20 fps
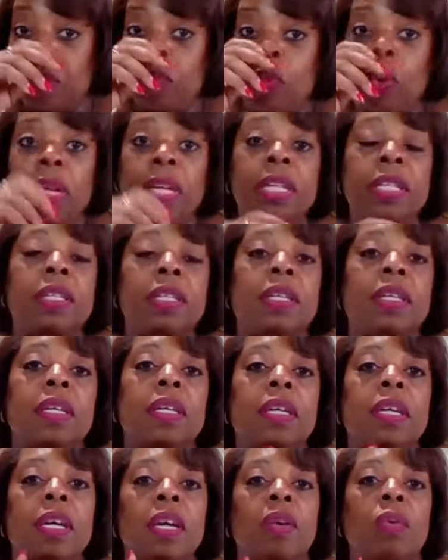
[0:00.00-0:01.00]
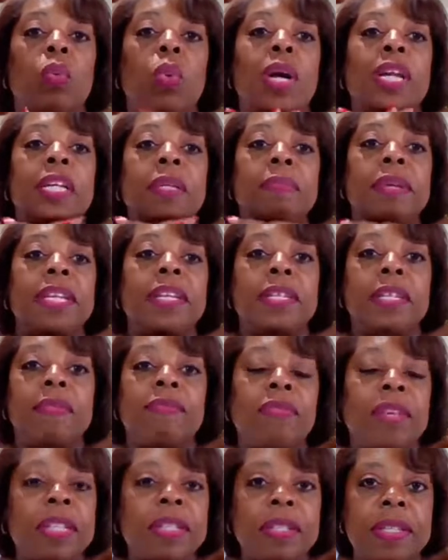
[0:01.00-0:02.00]
wanting me to
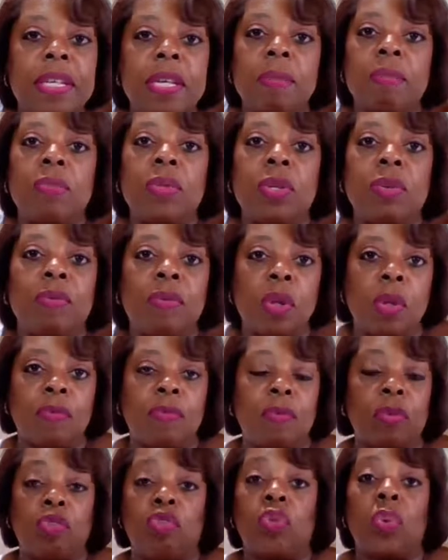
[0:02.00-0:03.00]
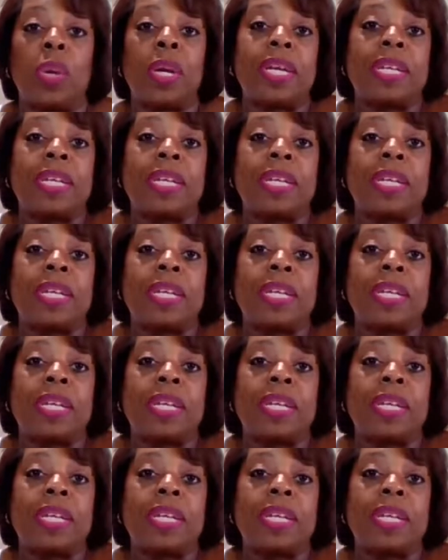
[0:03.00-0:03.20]
convince them to vote for Joy,